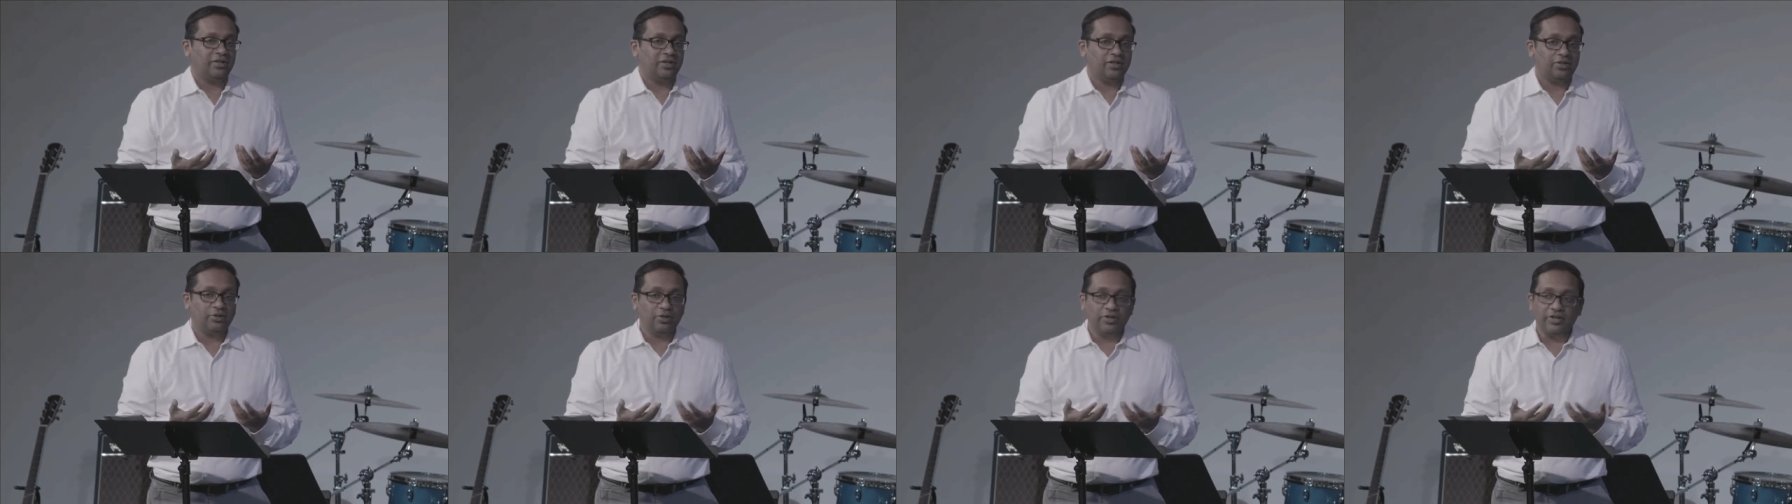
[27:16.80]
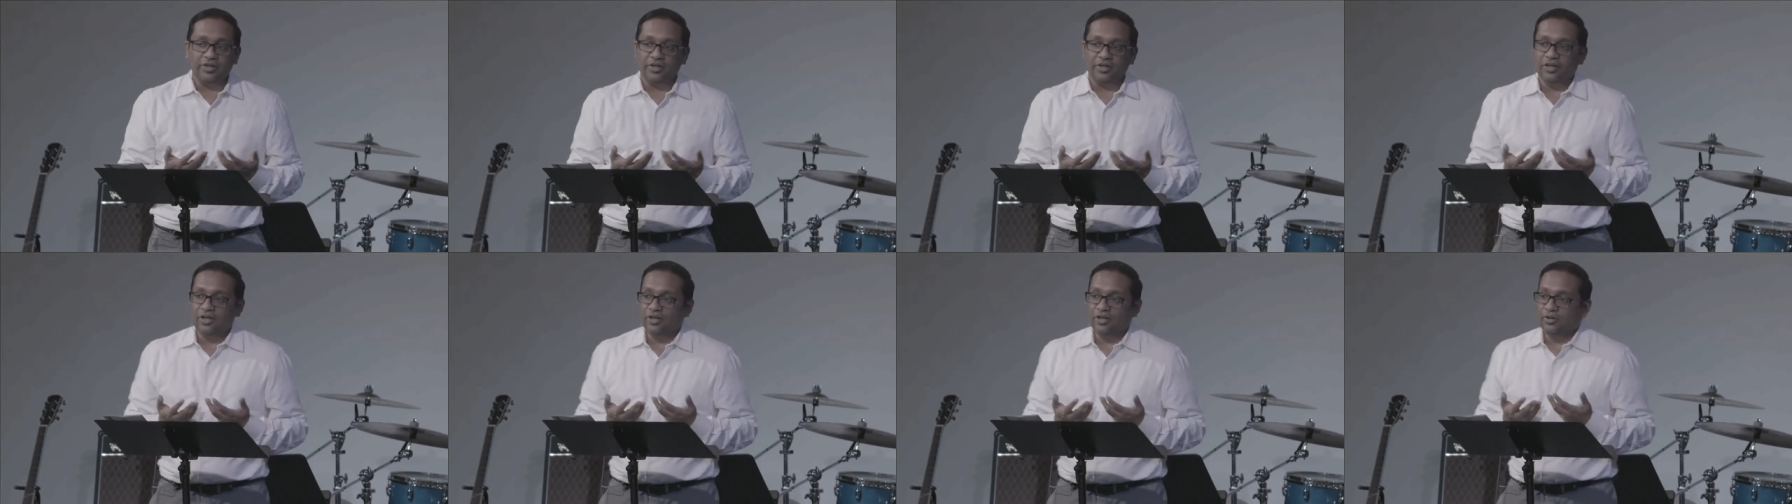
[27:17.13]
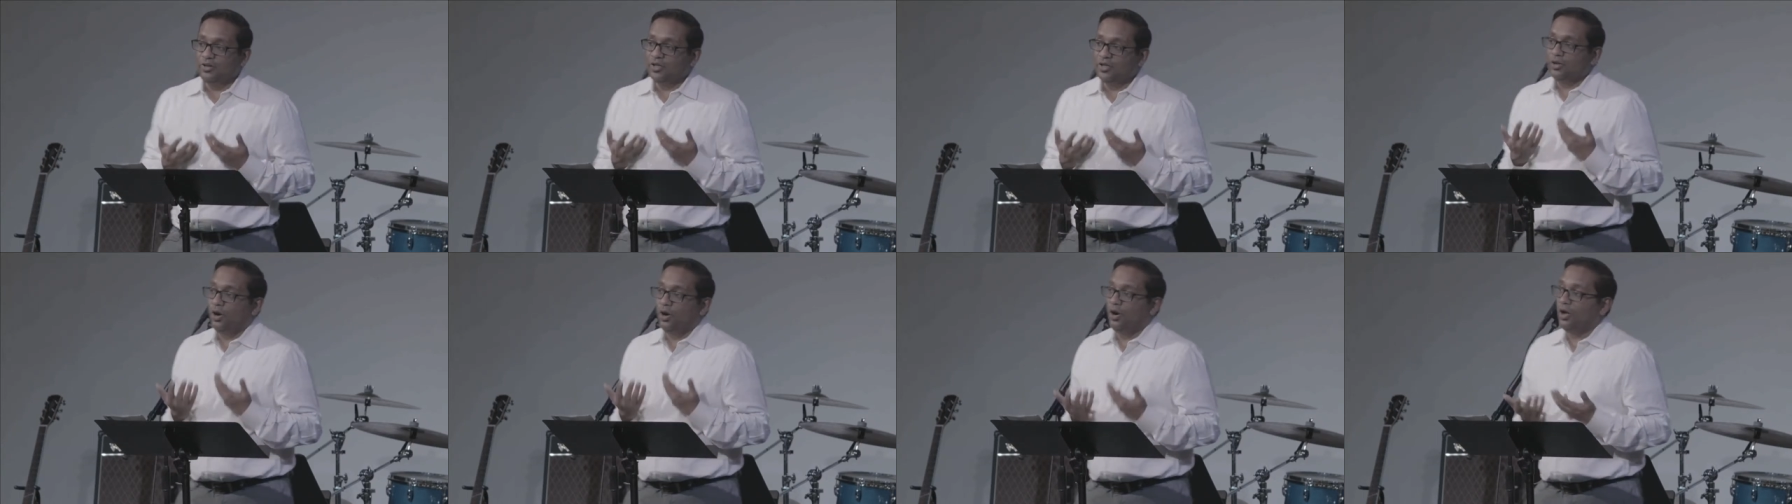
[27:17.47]
Look at,
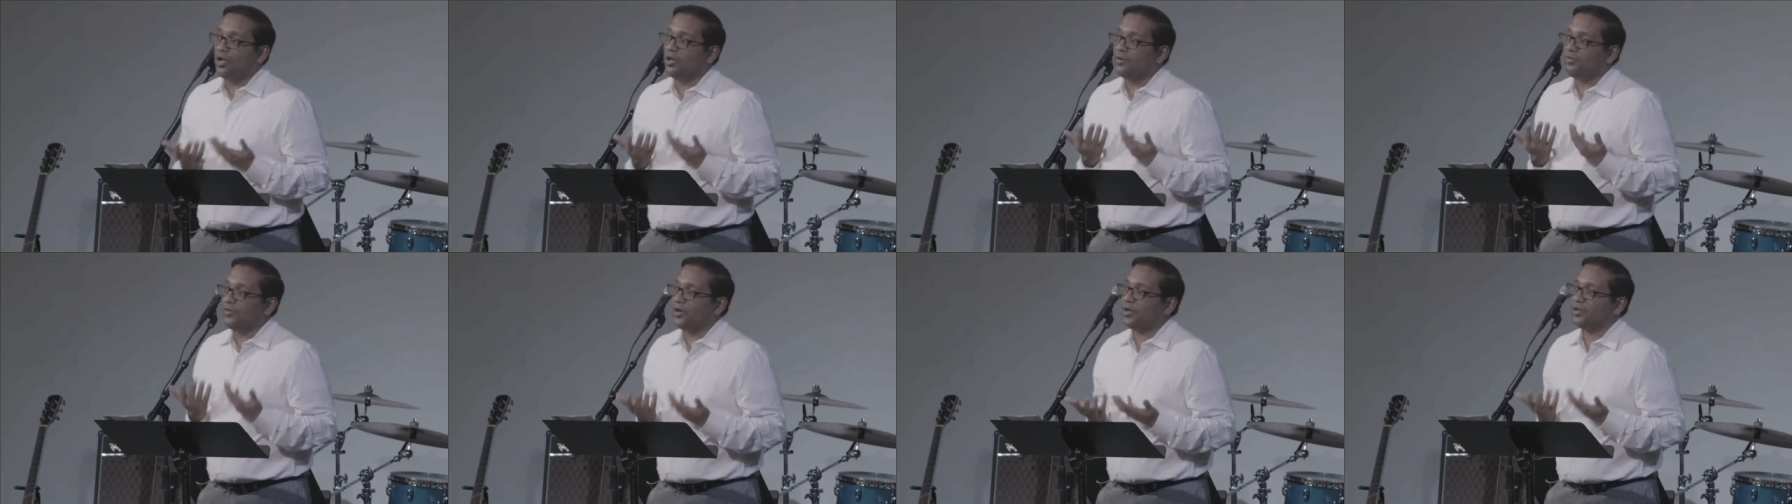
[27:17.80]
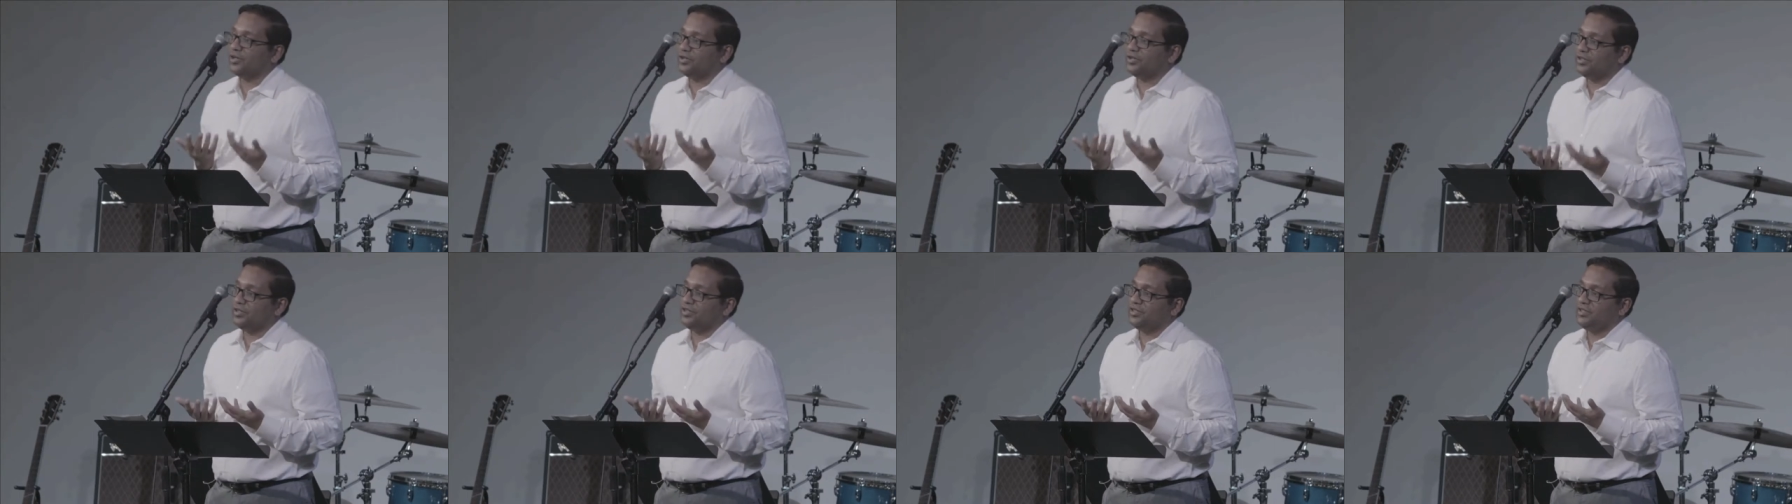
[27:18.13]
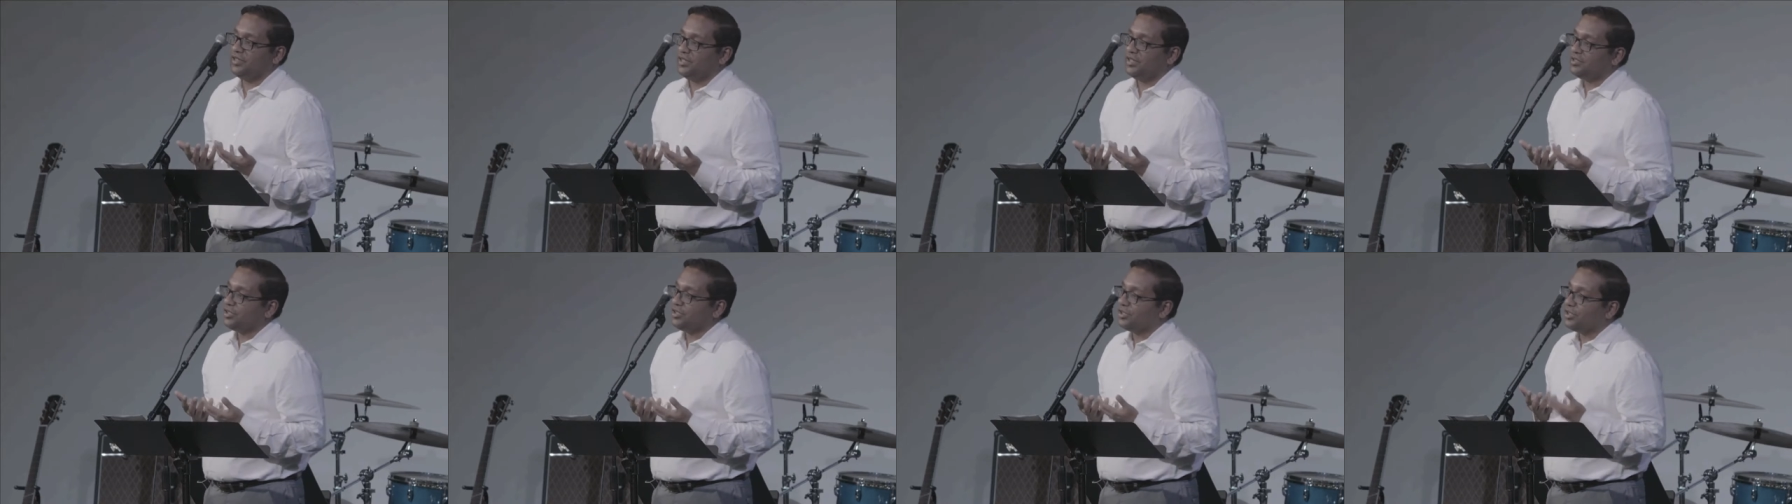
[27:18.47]
look at all of our good
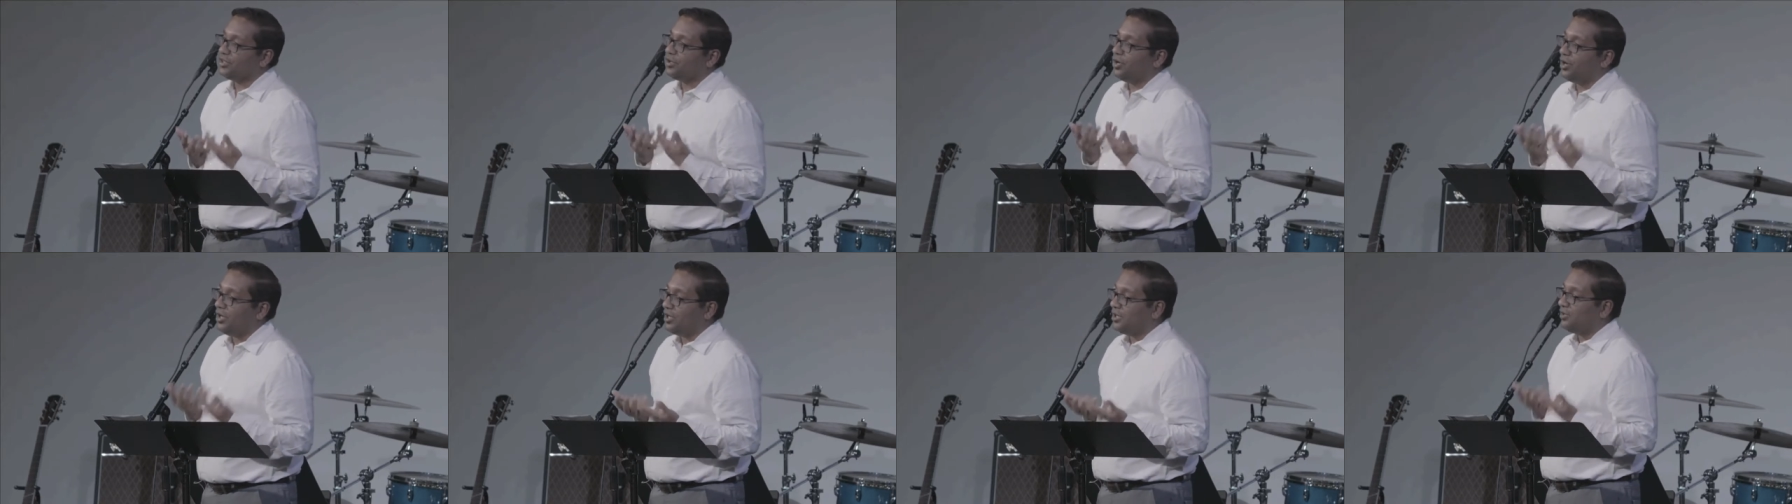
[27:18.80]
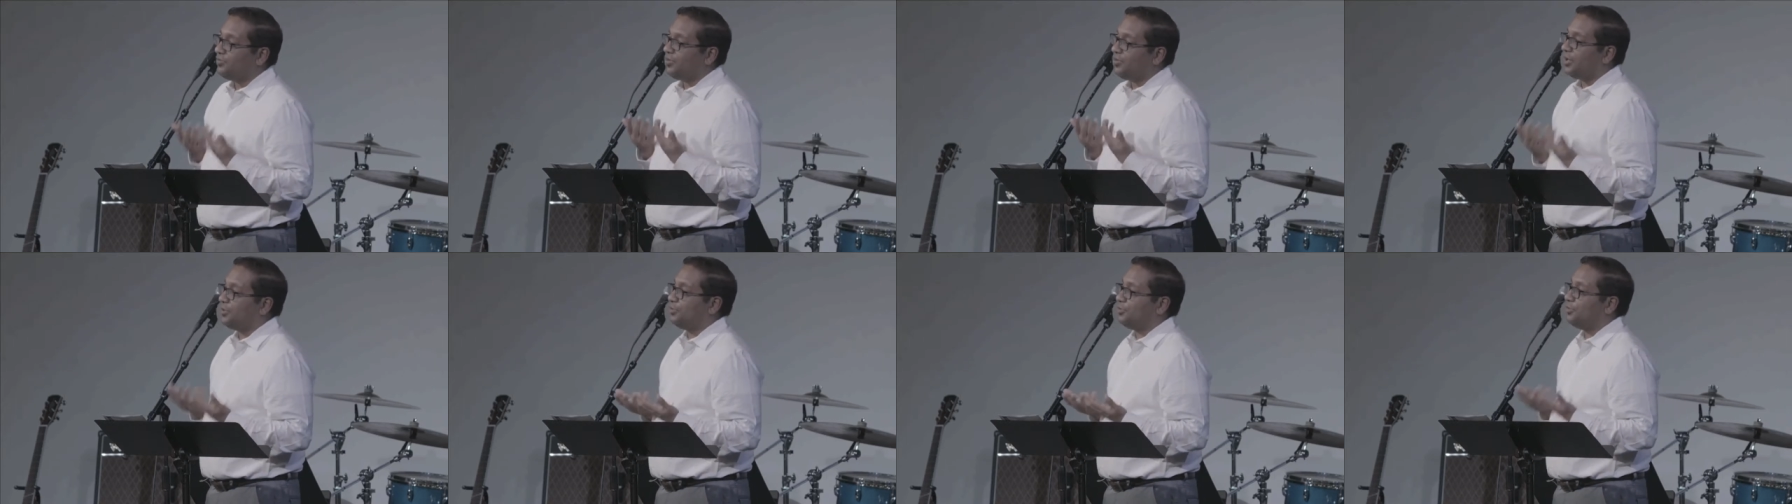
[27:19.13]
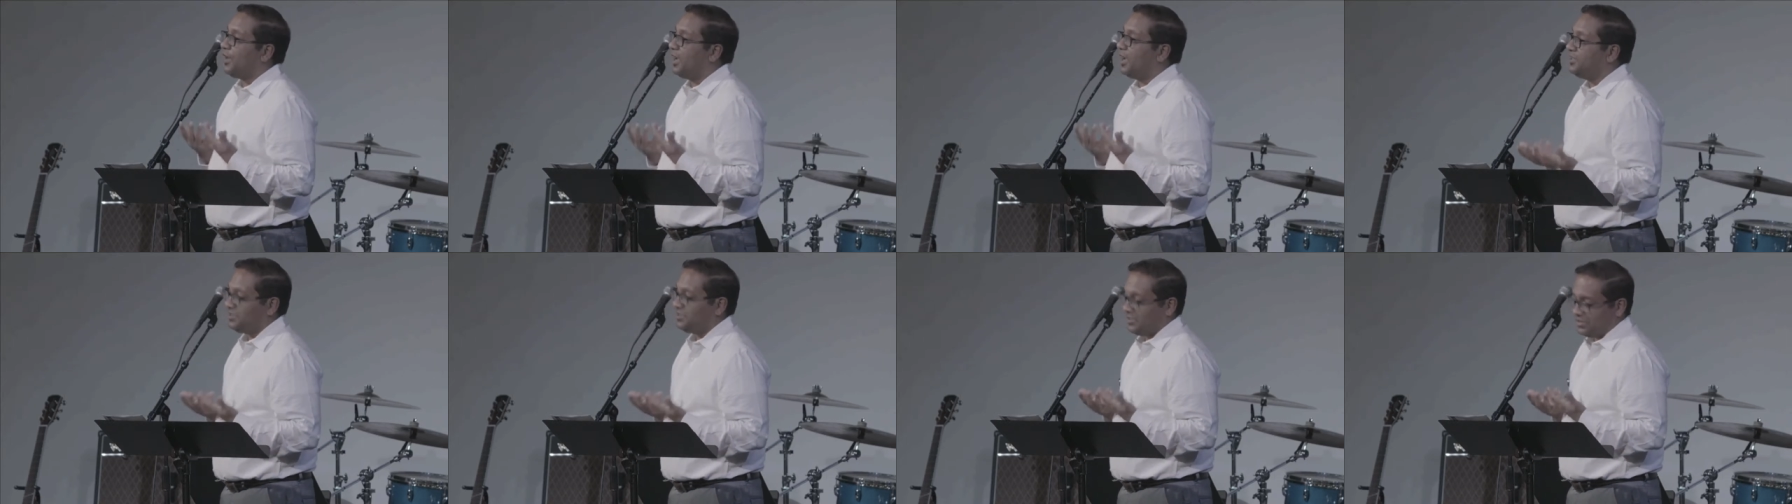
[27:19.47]
deeds. Look at all of our
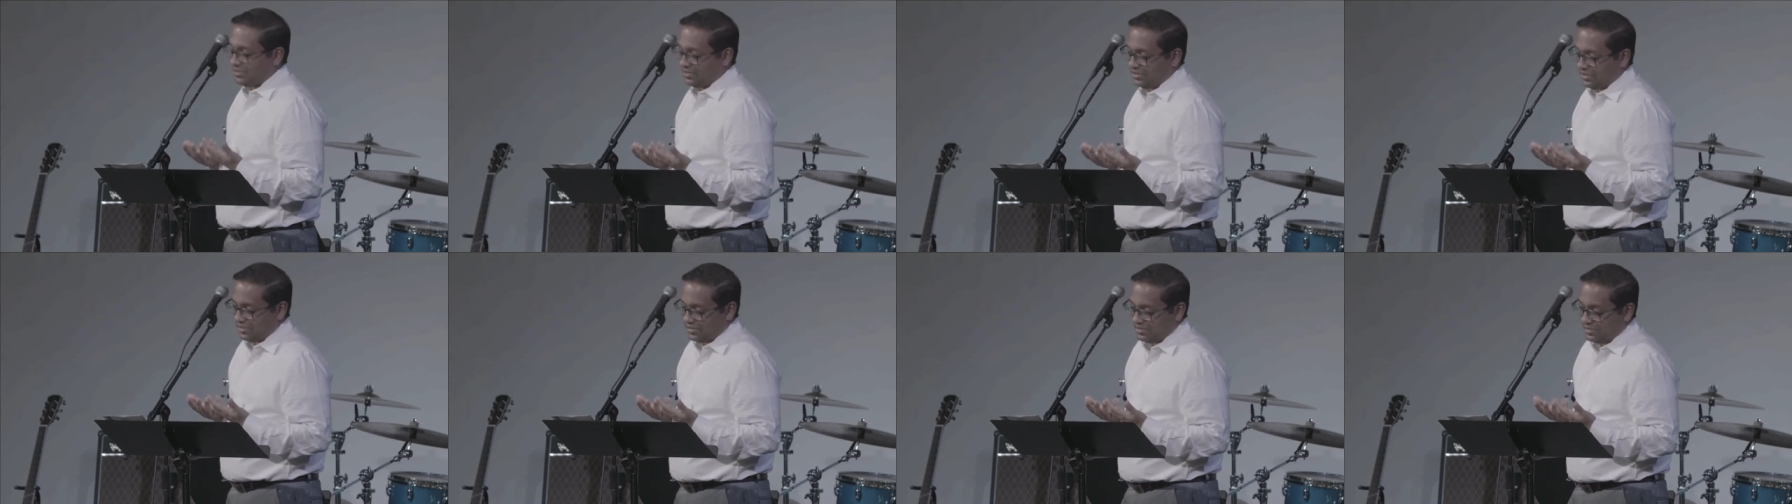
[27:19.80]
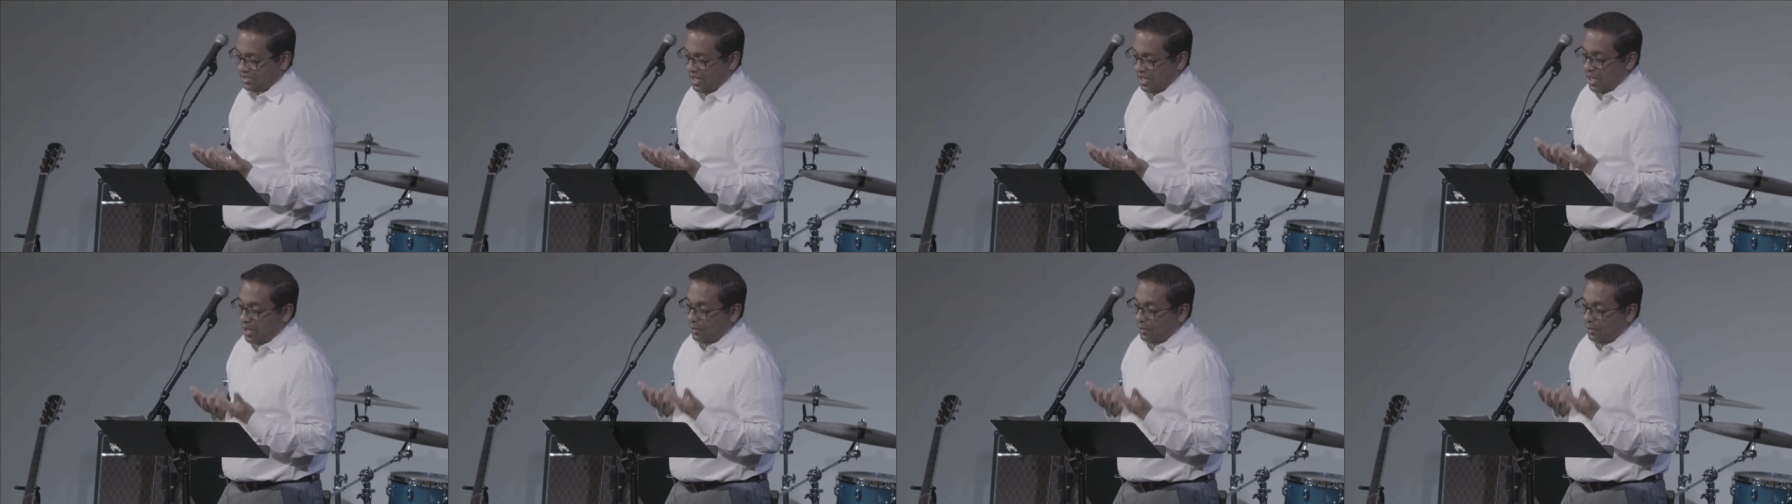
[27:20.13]
righteousness.